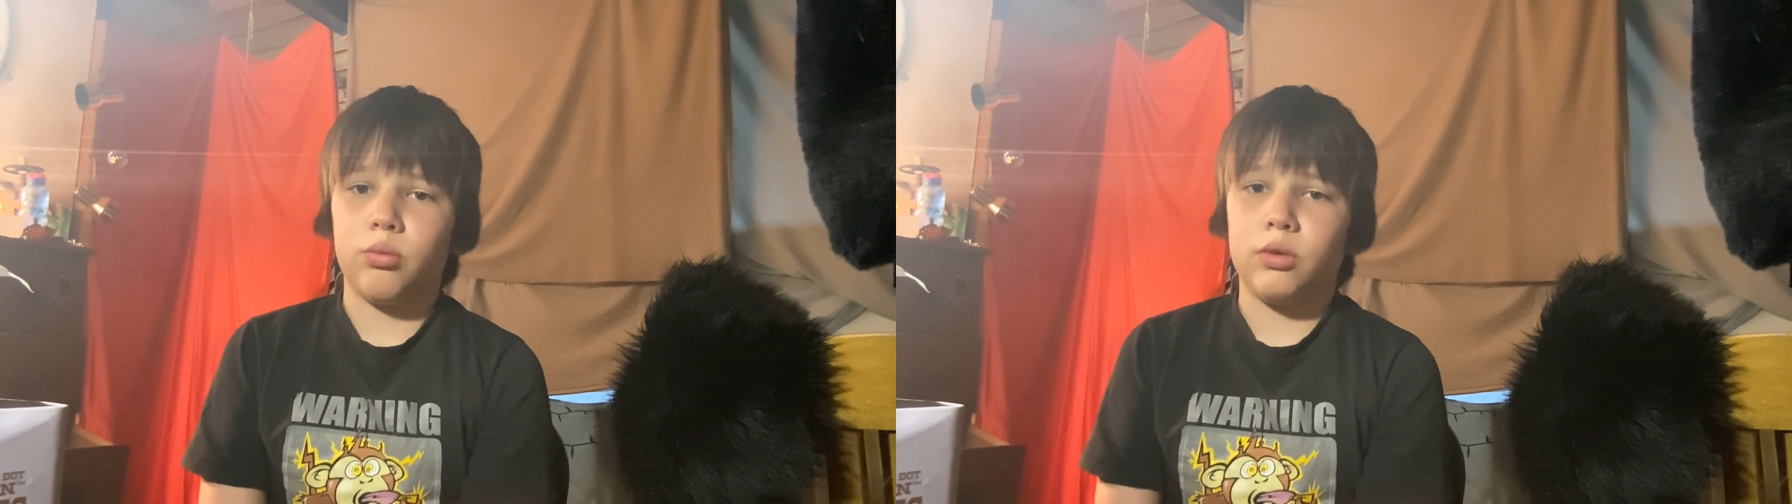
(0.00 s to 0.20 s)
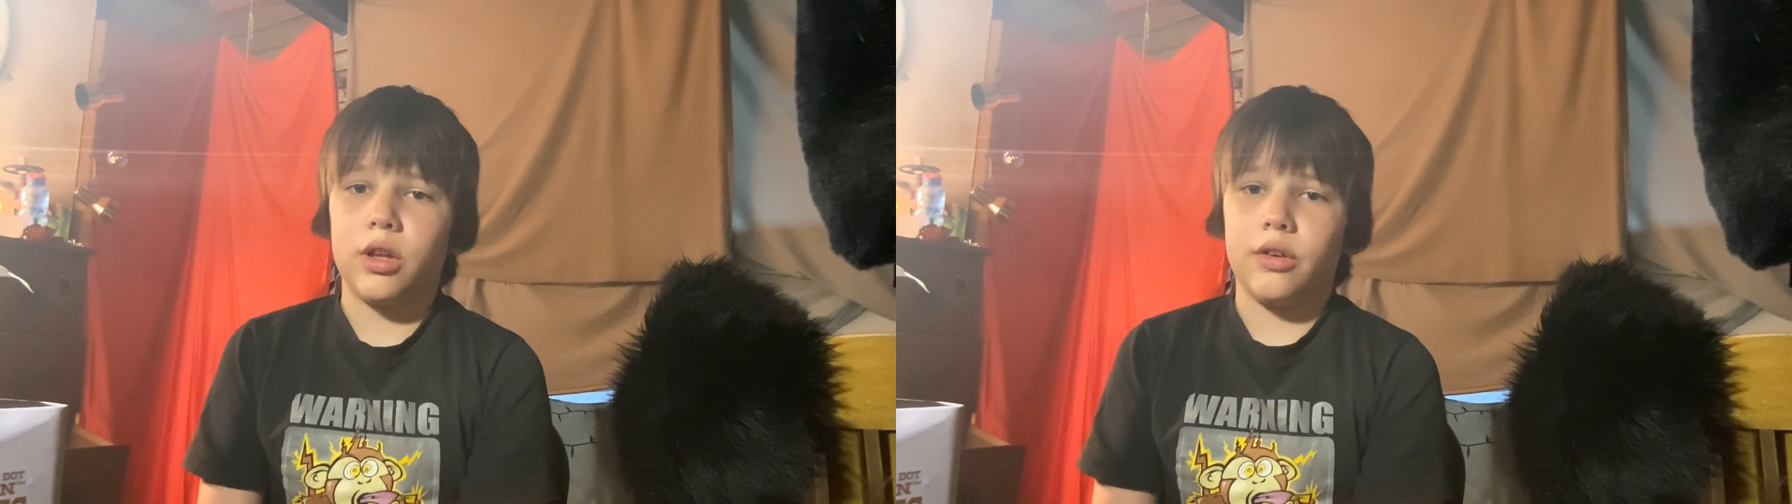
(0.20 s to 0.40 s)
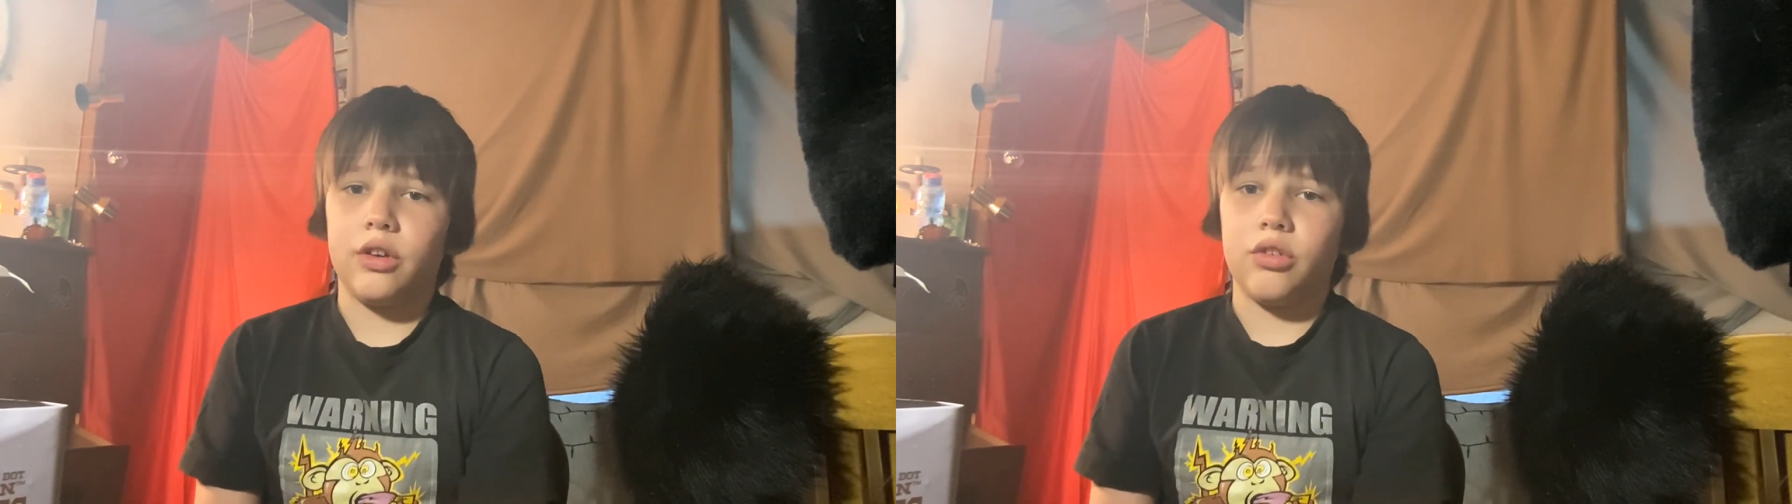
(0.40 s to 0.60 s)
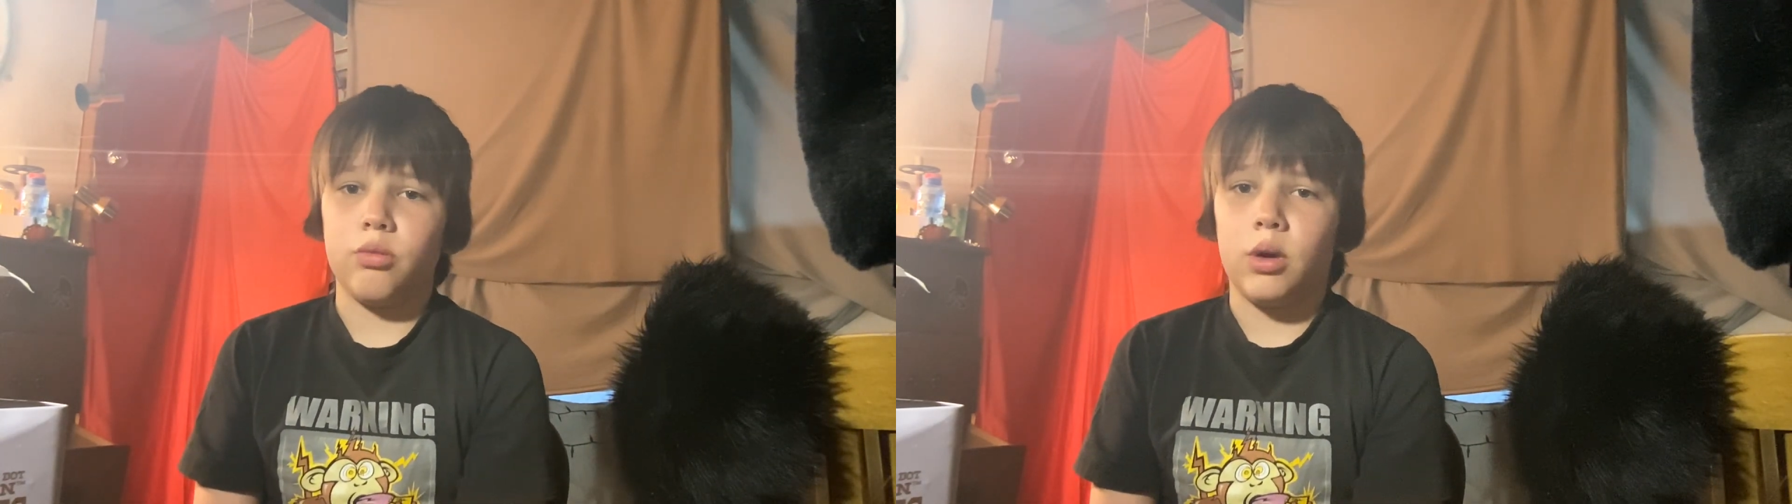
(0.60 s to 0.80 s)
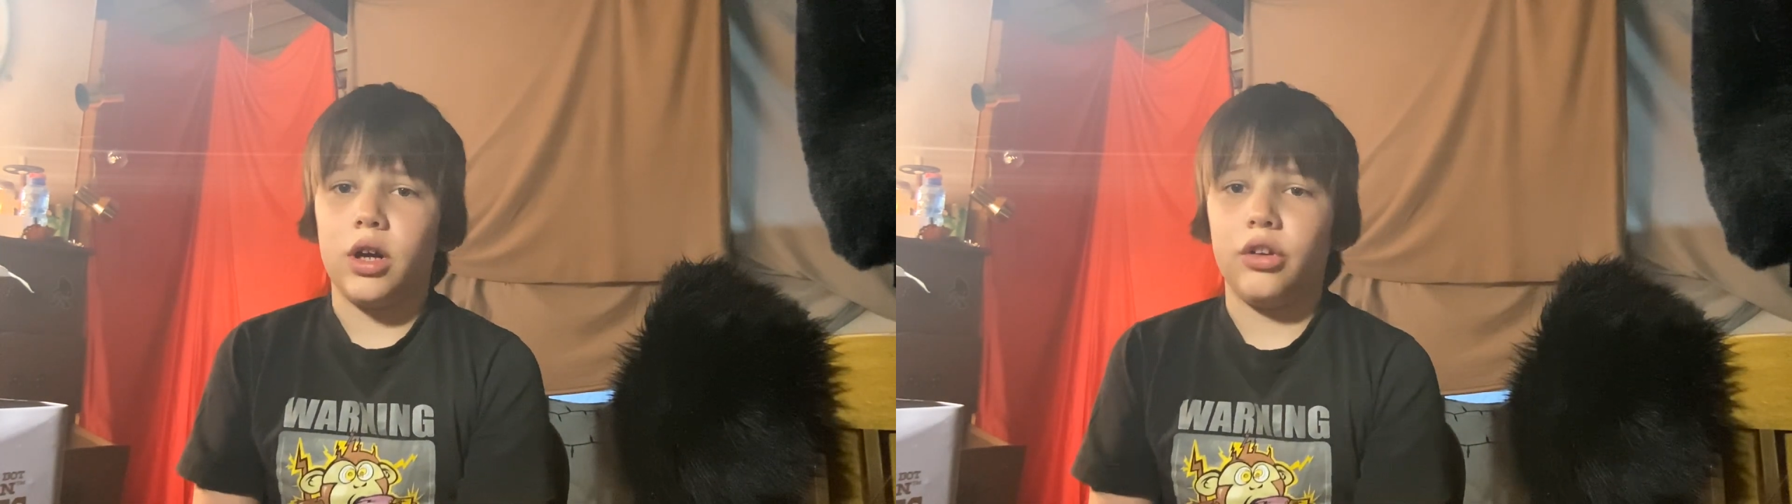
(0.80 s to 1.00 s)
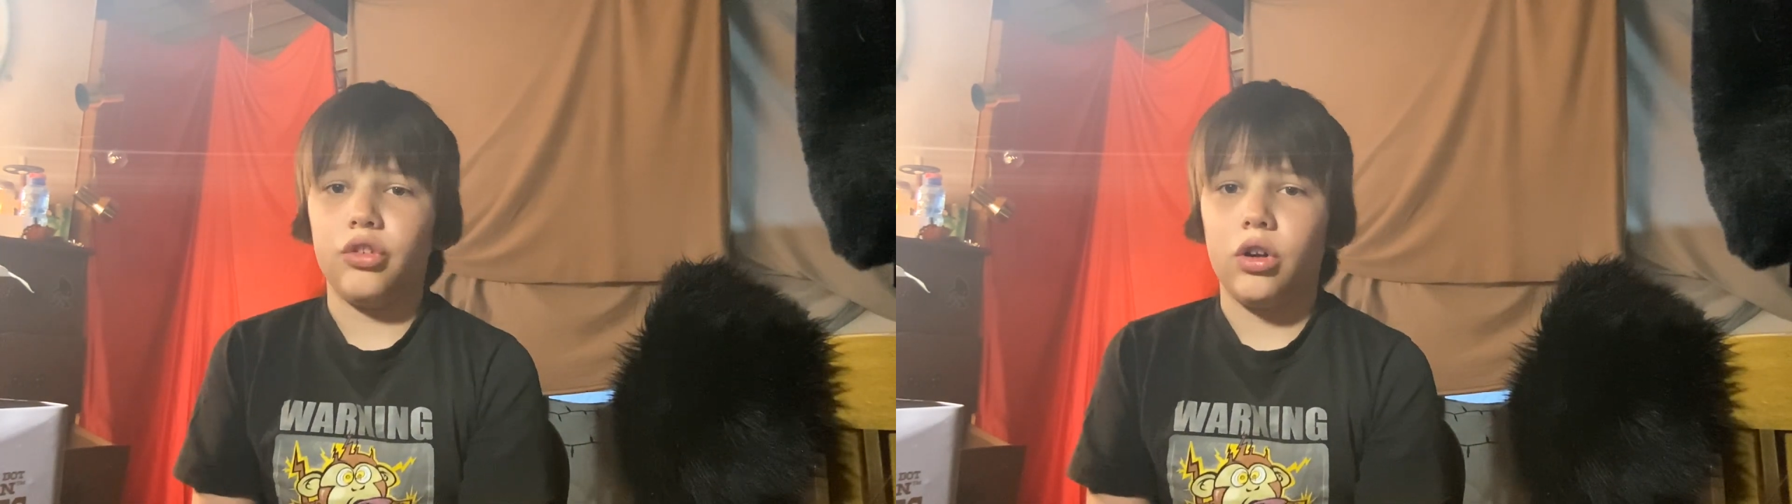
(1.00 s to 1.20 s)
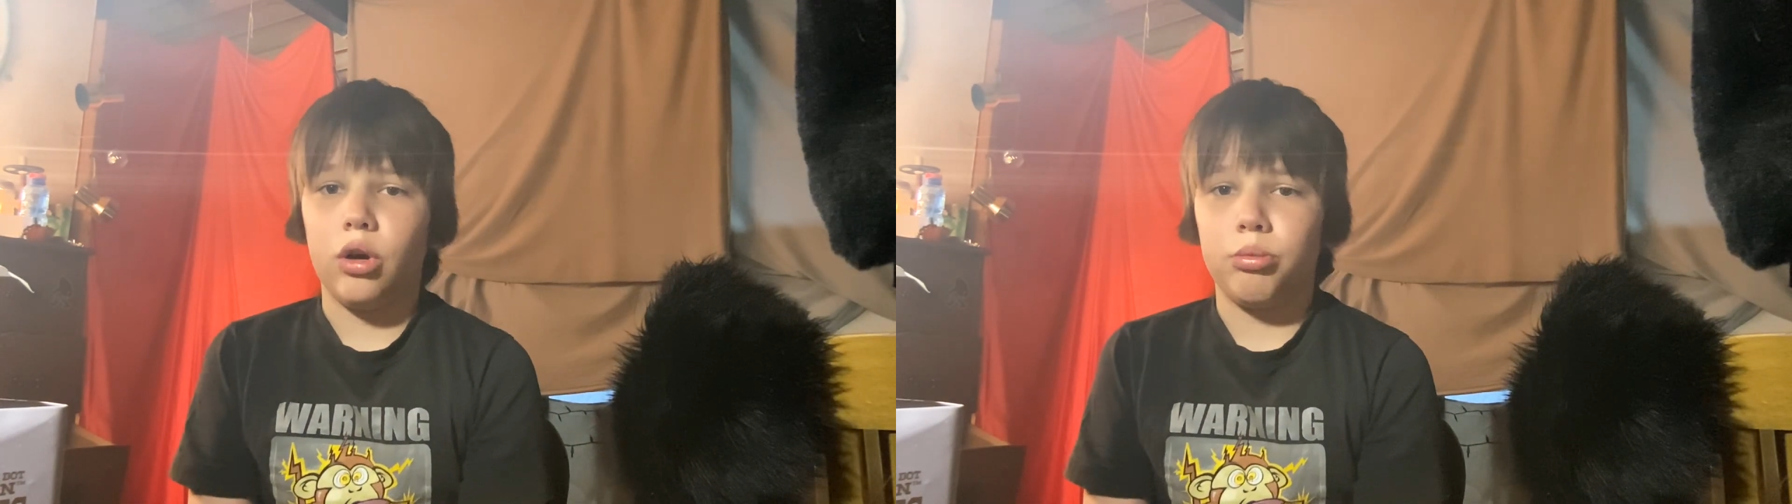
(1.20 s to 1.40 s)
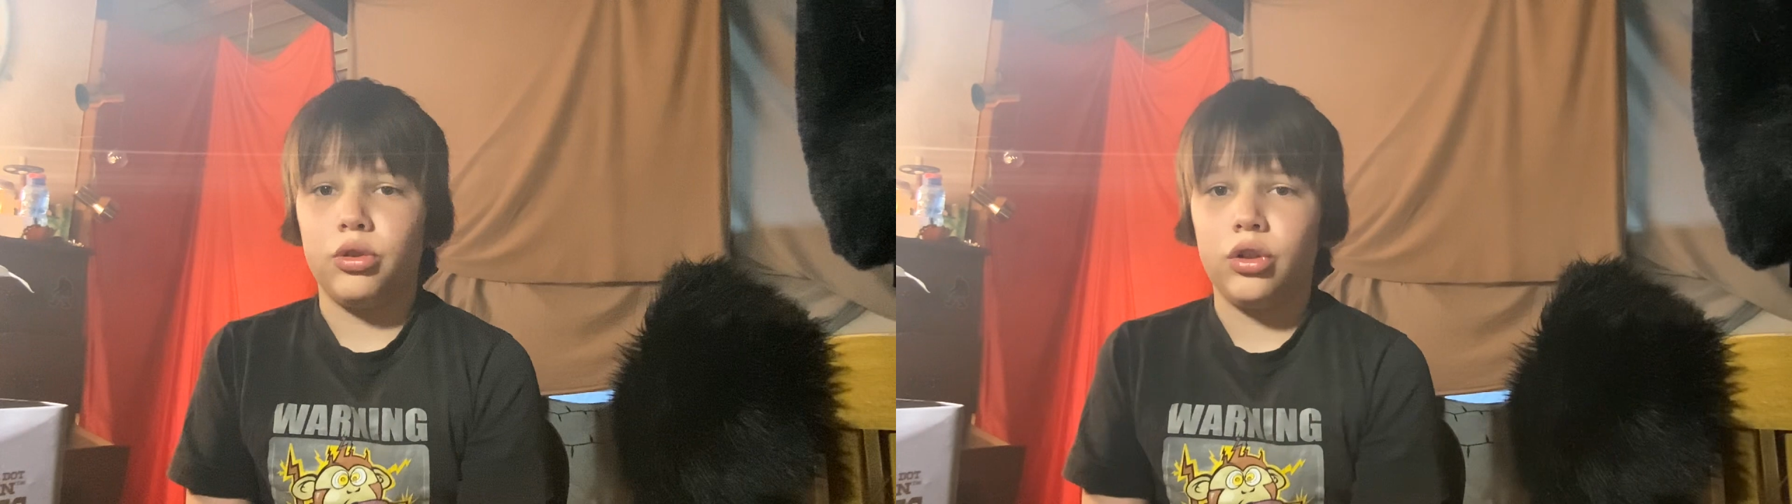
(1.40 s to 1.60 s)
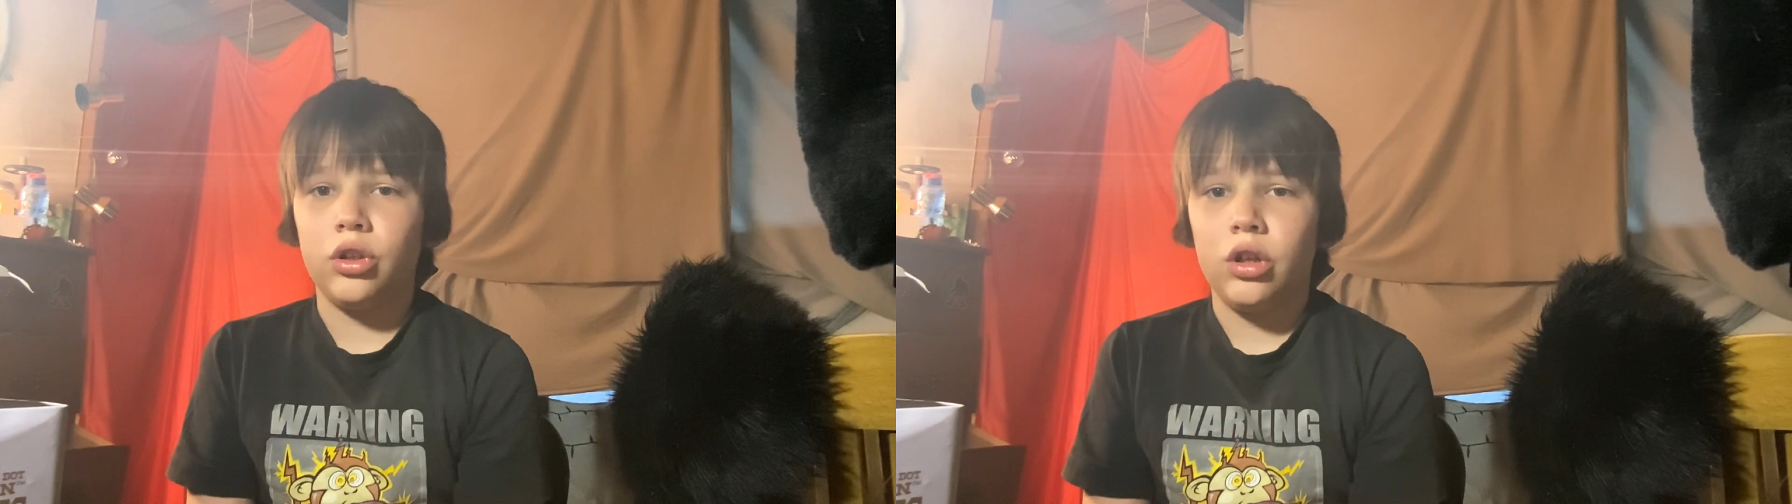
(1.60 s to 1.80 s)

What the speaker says: one of the reasons why I stopped.